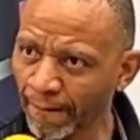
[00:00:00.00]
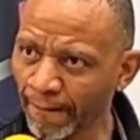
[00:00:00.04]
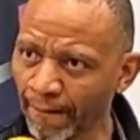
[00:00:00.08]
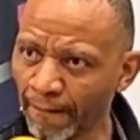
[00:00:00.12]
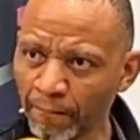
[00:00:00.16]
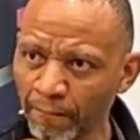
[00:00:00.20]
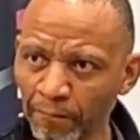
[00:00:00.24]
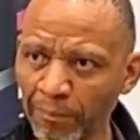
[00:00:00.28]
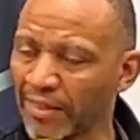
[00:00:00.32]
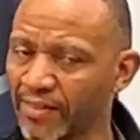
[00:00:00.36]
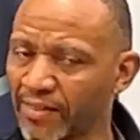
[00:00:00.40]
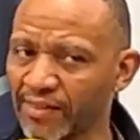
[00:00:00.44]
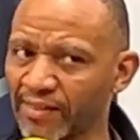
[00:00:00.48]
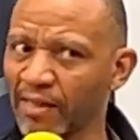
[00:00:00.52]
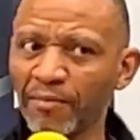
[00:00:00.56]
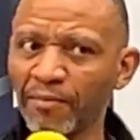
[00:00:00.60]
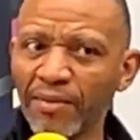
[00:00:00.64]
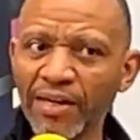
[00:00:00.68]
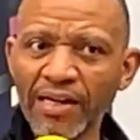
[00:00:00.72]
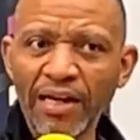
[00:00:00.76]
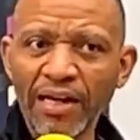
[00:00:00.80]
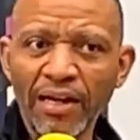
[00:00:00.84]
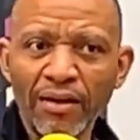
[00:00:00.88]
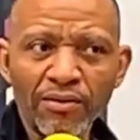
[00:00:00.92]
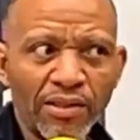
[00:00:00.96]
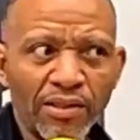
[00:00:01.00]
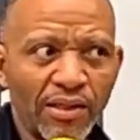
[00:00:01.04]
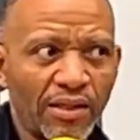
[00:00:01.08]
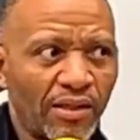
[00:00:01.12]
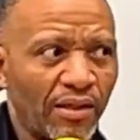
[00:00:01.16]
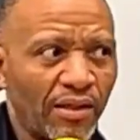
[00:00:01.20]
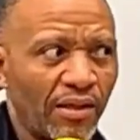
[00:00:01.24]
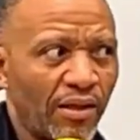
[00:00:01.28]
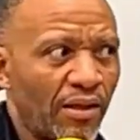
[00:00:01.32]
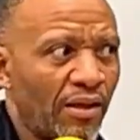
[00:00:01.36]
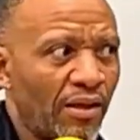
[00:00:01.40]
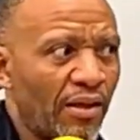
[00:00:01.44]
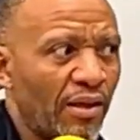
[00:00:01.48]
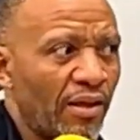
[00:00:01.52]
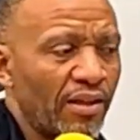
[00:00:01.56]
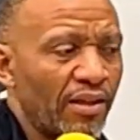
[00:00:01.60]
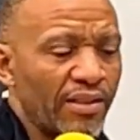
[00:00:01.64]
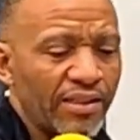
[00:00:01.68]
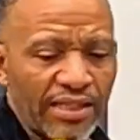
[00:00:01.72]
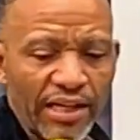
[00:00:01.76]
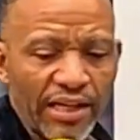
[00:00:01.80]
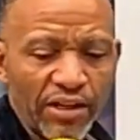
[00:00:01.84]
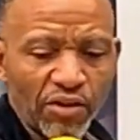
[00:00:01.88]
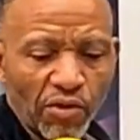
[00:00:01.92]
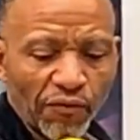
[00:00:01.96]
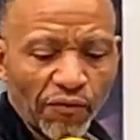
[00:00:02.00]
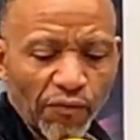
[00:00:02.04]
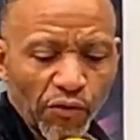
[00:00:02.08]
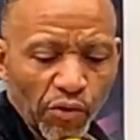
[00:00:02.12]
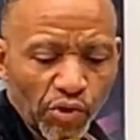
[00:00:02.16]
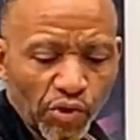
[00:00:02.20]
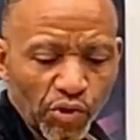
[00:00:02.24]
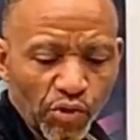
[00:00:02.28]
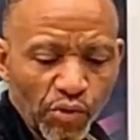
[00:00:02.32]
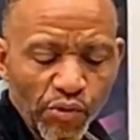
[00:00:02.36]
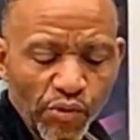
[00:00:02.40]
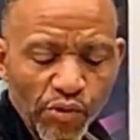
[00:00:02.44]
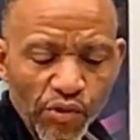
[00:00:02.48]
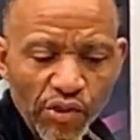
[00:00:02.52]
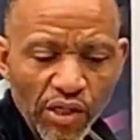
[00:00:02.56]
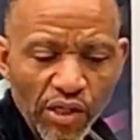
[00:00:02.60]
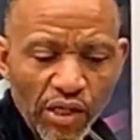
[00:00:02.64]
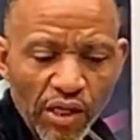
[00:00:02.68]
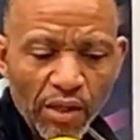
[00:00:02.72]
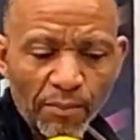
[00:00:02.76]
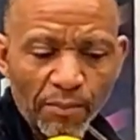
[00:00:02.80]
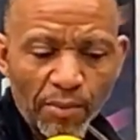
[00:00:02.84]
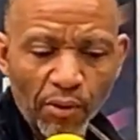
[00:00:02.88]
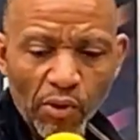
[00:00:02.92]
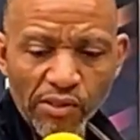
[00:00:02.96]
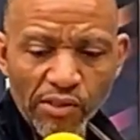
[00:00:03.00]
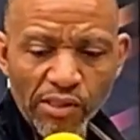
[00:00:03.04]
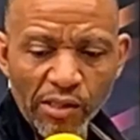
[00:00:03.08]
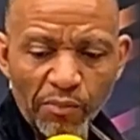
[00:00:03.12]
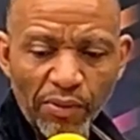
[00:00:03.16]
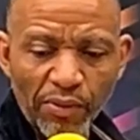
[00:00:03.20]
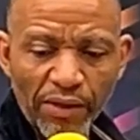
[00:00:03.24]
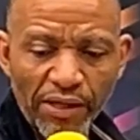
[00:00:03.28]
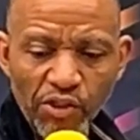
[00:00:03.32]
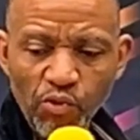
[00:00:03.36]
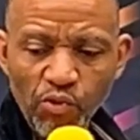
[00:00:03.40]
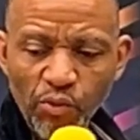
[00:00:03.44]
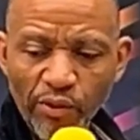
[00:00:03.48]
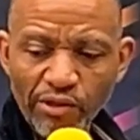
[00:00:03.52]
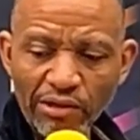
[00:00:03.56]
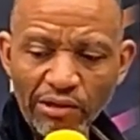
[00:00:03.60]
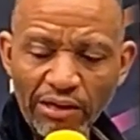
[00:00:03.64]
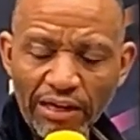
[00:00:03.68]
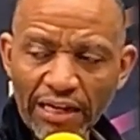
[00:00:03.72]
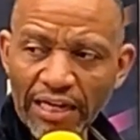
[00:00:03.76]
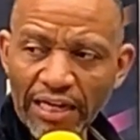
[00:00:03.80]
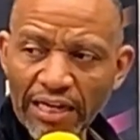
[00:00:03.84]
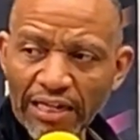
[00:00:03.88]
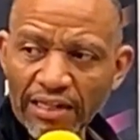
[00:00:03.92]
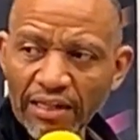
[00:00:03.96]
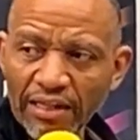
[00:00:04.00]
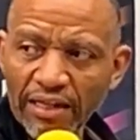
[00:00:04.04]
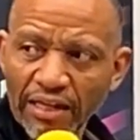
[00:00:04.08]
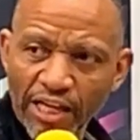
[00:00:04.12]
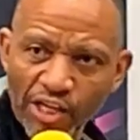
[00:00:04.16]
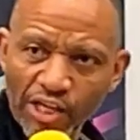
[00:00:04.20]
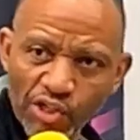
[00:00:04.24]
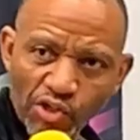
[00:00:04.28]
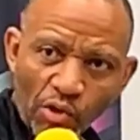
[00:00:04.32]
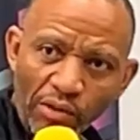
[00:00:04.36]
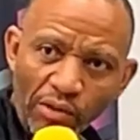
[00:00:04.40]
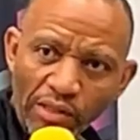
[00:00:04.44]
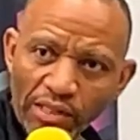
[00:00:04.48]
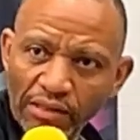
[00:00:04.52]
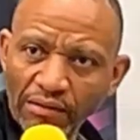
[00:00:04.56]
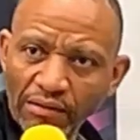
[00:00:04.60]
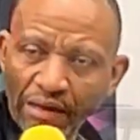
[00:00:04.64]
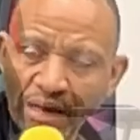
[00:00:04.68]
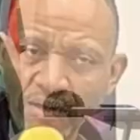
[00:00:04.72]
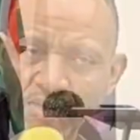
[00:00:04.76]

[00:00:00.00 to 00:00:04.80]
But same encounter. Take off your shoes because the place where you are in is holy ground.